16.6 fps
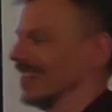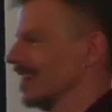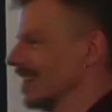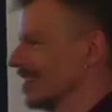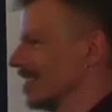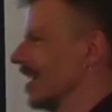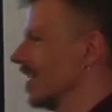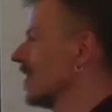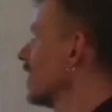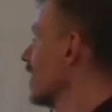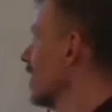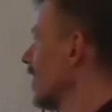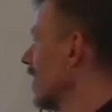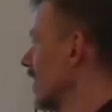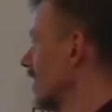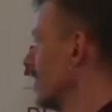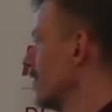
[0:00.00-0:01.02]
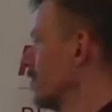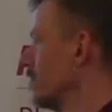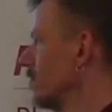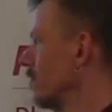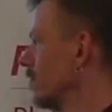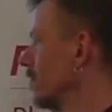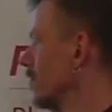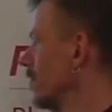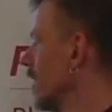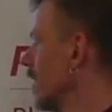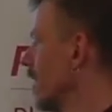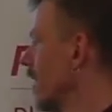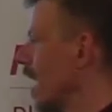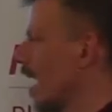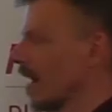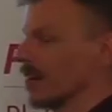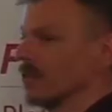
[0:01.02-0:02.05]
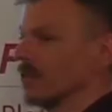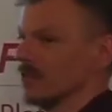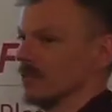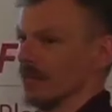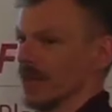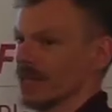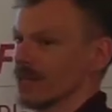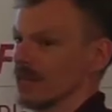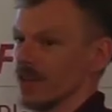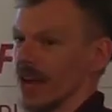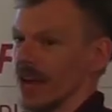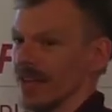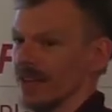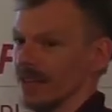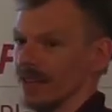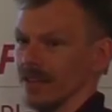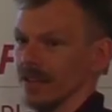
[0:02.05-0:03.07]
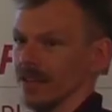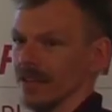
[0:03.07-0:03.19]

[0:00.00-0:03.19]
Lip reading: It's like, I couldn't measure any